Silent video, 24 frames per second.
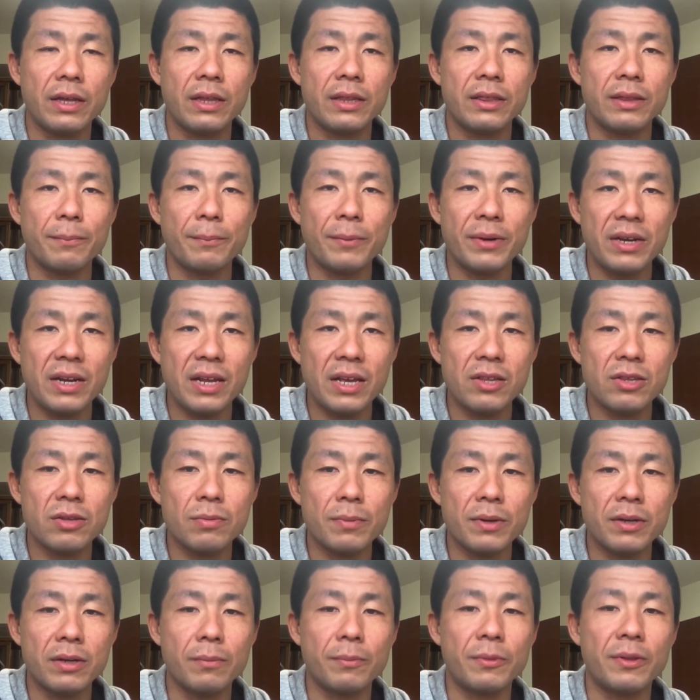The
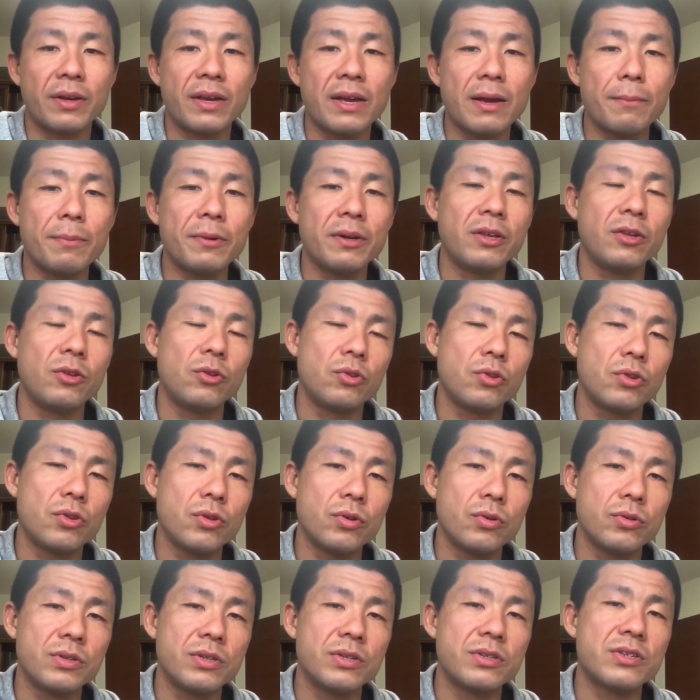management of the company you
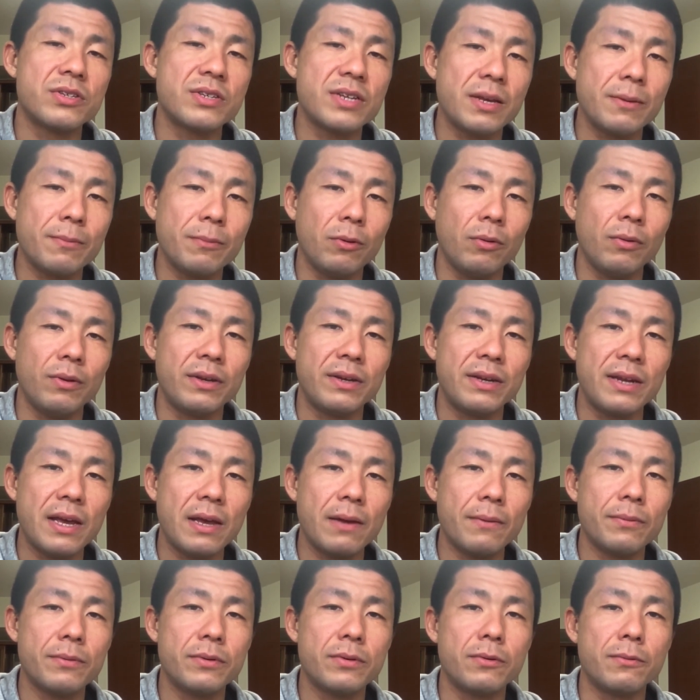choose is stable
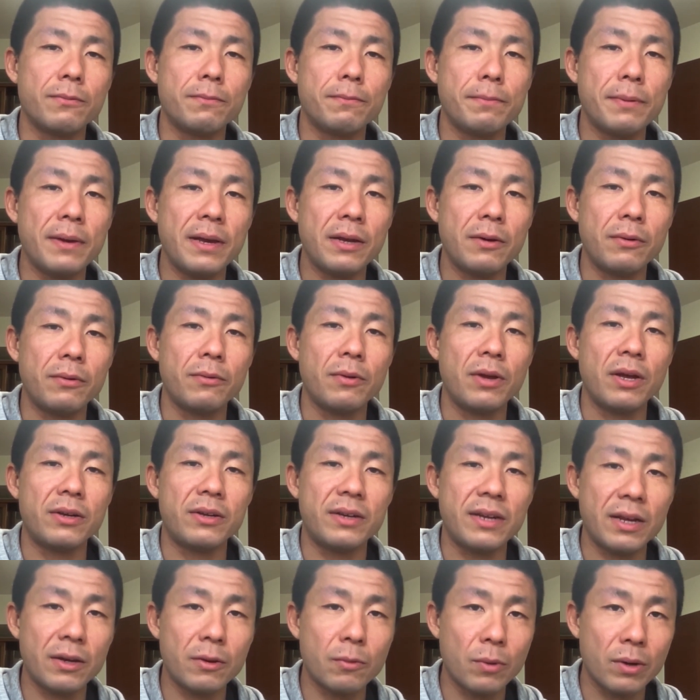enough to pay
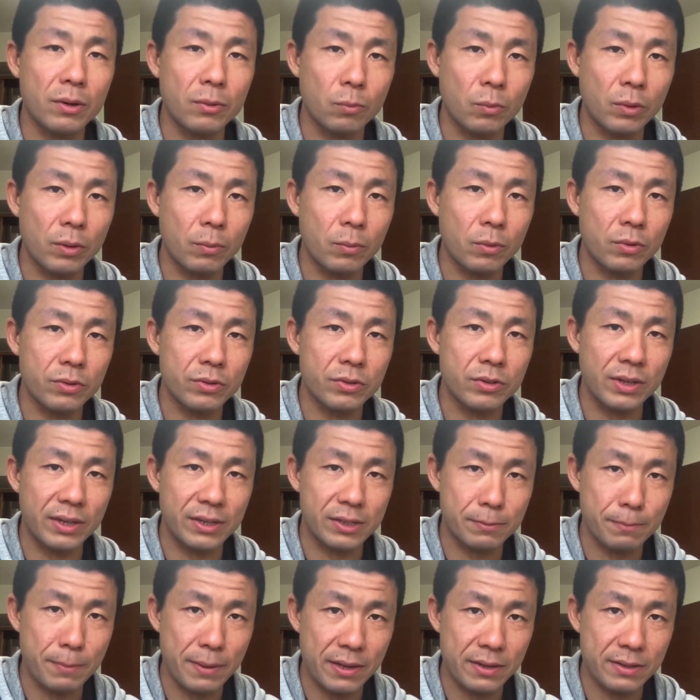adequate rewards to
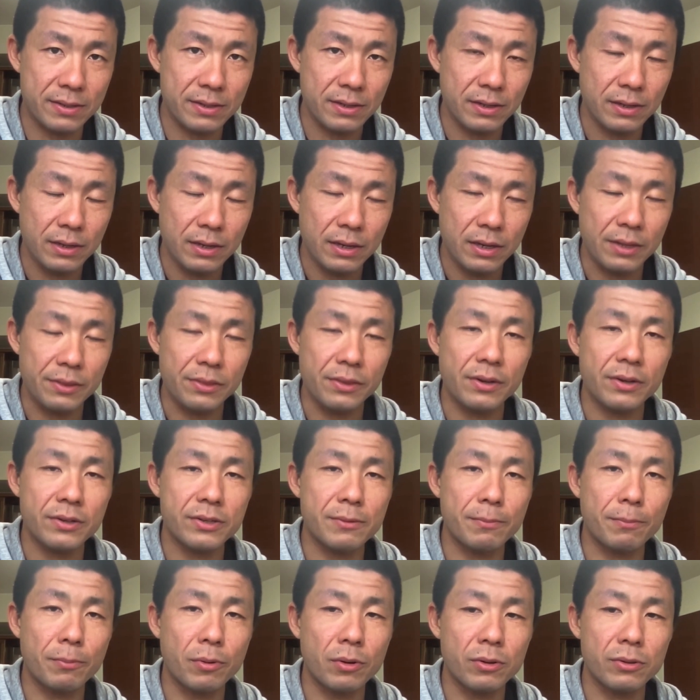expats, and there's
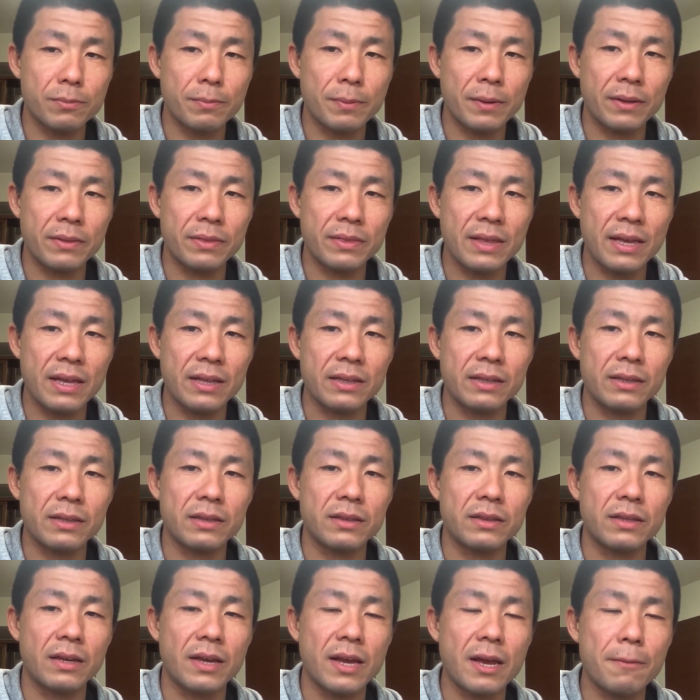a prospect that
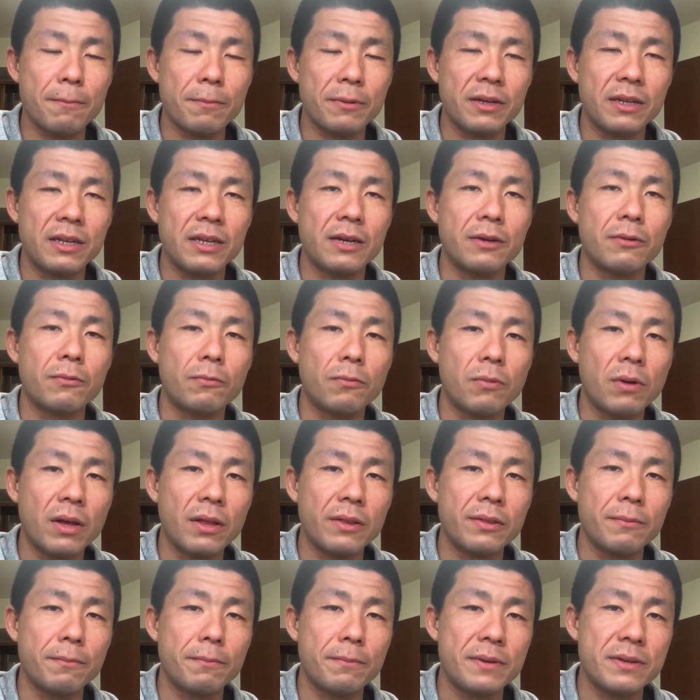the company can
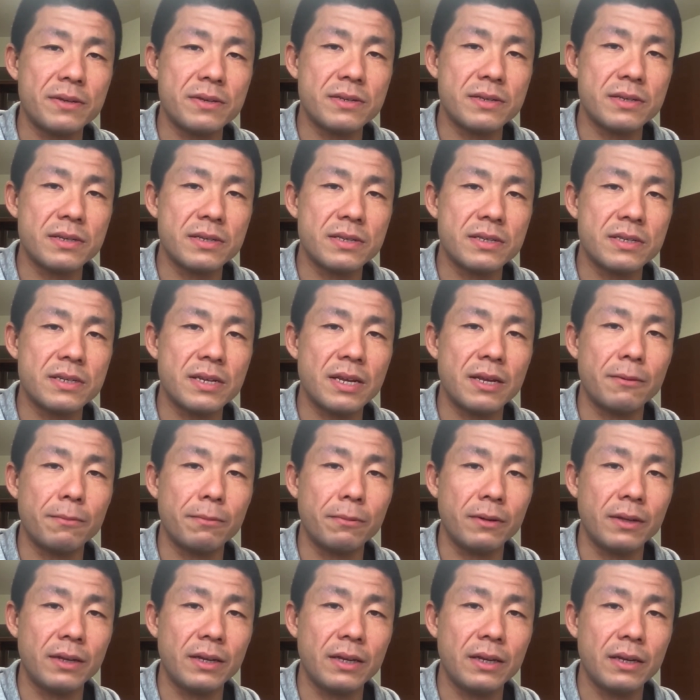run the business
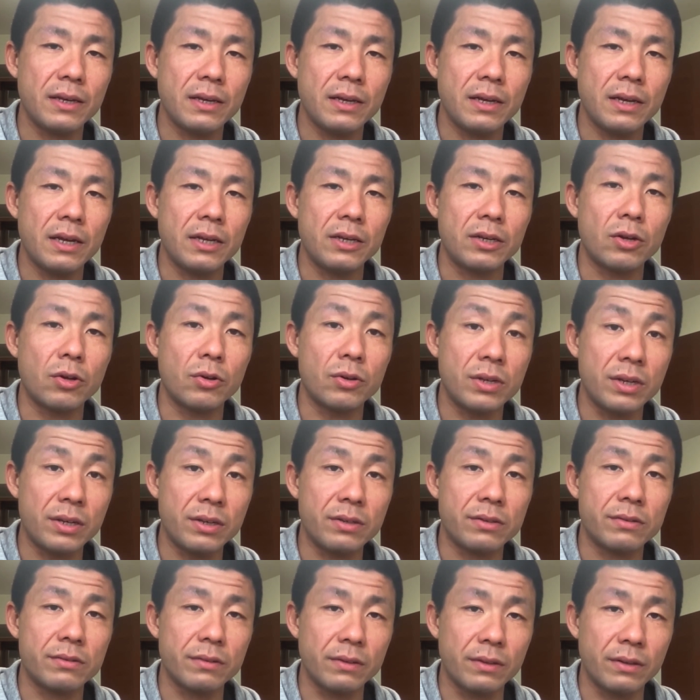stably and
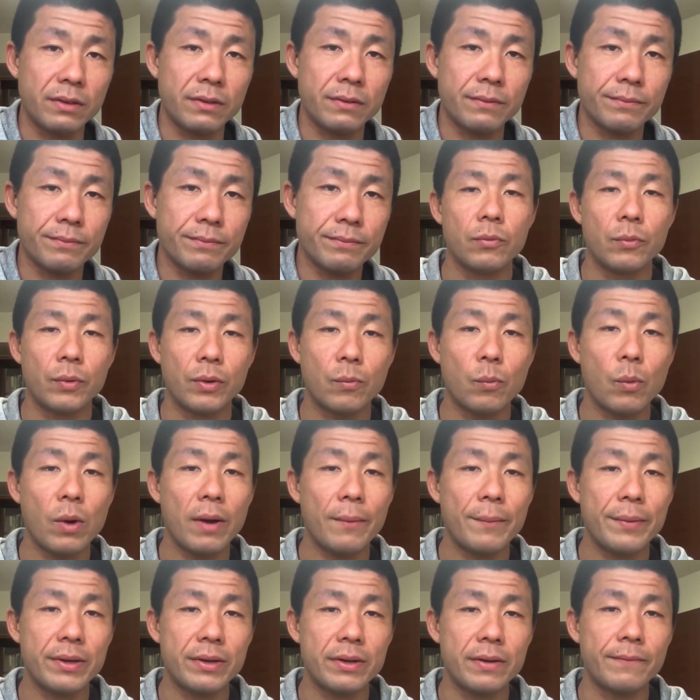continuously.
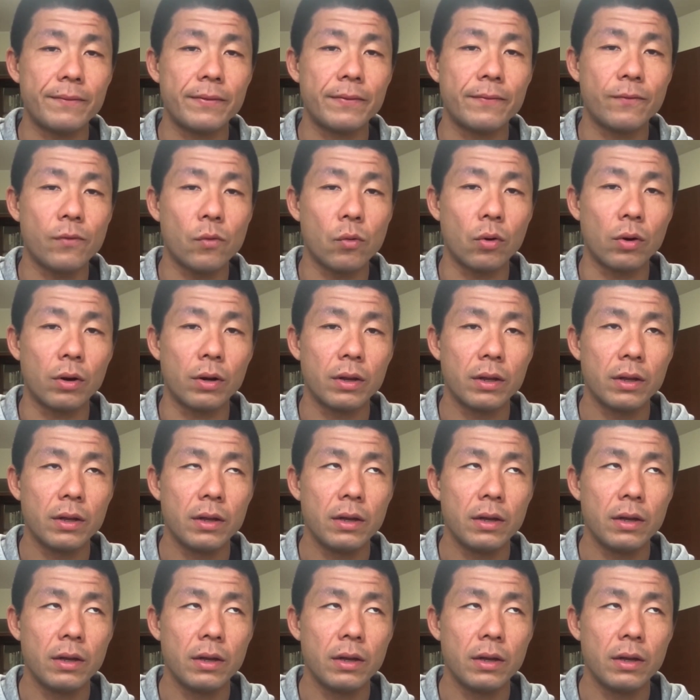Requirement number 4.